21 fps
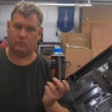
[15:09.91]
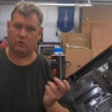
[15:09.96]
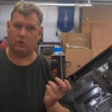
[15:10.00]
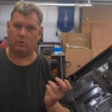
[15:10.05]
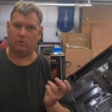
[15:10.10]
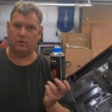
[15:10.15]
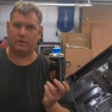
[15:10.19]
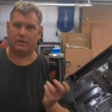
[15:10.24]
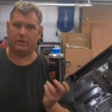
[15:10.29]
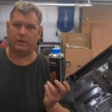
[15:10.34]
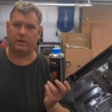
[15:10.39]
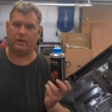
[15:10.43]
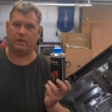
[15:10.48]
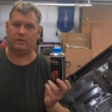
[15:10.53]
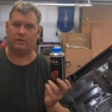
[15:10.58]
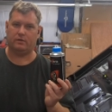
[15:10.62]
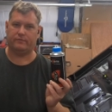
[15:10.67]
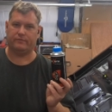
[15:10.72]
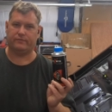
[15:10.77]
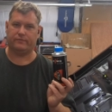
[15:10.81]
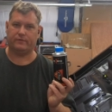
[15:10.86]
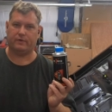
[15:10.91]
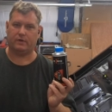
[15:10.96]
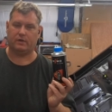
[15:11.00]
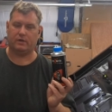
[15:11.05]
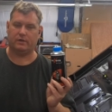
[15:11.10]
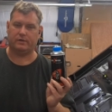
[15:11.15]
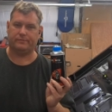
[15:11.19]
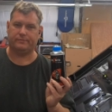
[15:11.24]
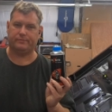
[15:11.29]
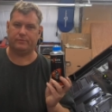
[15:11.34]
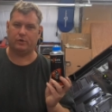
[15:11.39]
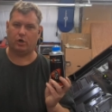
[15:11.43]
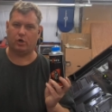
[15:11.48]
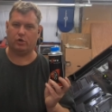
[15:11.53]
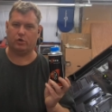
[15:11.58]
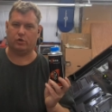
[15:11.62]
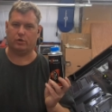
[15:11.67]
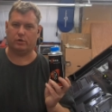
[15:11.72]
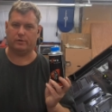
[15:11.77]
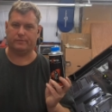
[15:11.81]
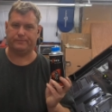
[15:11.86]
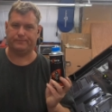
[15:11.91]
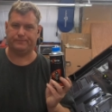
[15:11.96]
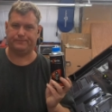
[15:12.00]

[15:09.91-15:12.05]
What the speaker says: 1 can of hardener.